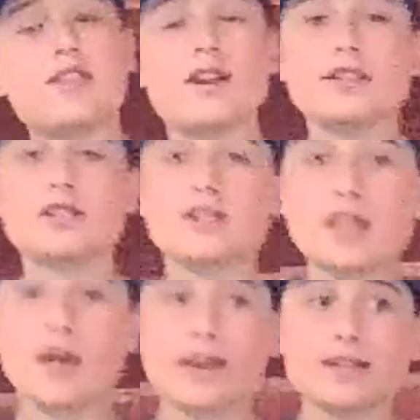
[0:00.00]
that is
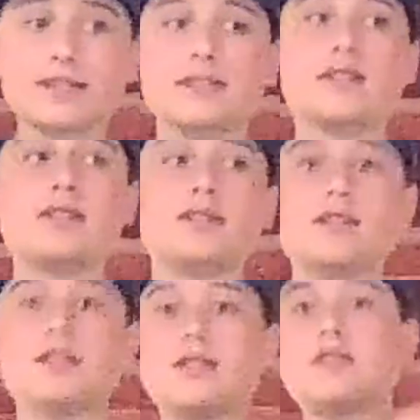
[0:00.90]
telling his
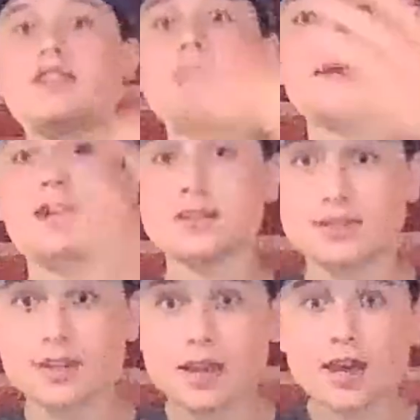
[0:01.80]

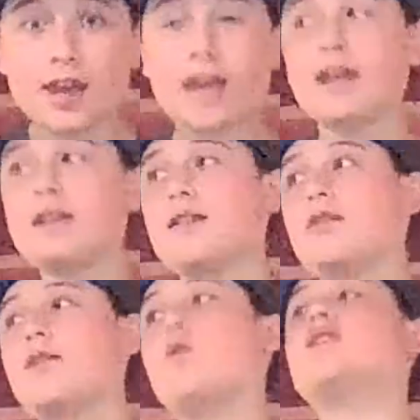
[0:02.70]
teammates and
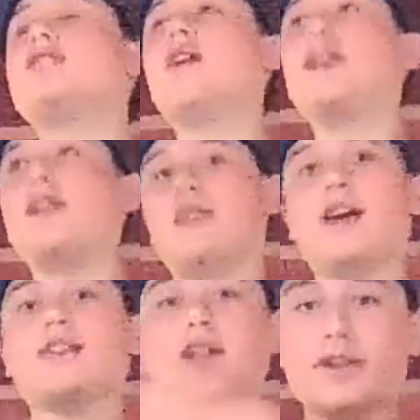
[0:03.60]
telling
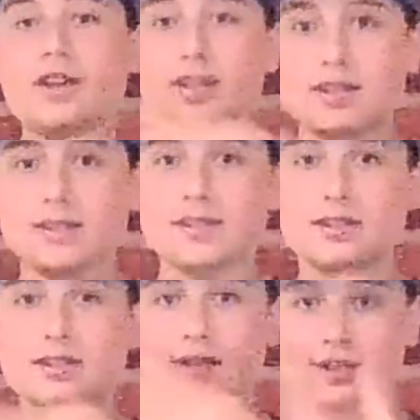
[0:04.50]
his
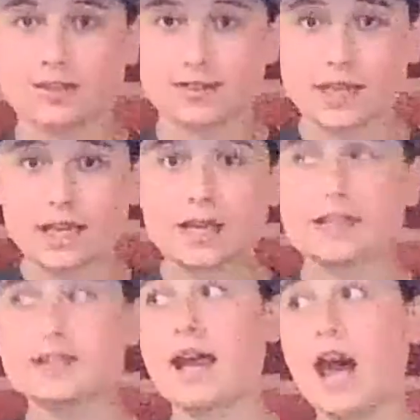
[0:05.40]
kids
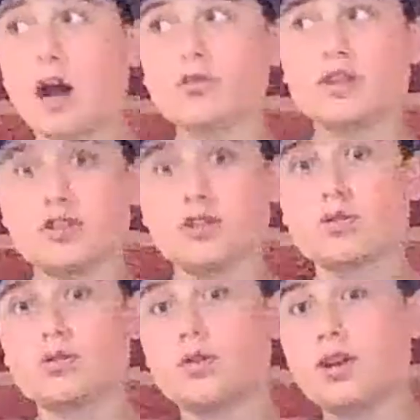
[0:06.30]
how to
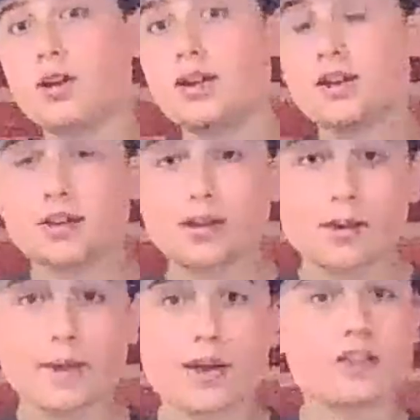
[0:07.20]
do
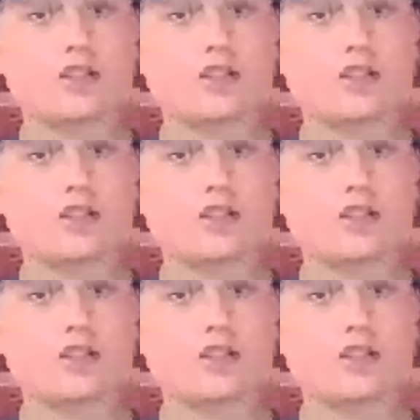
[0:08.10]
a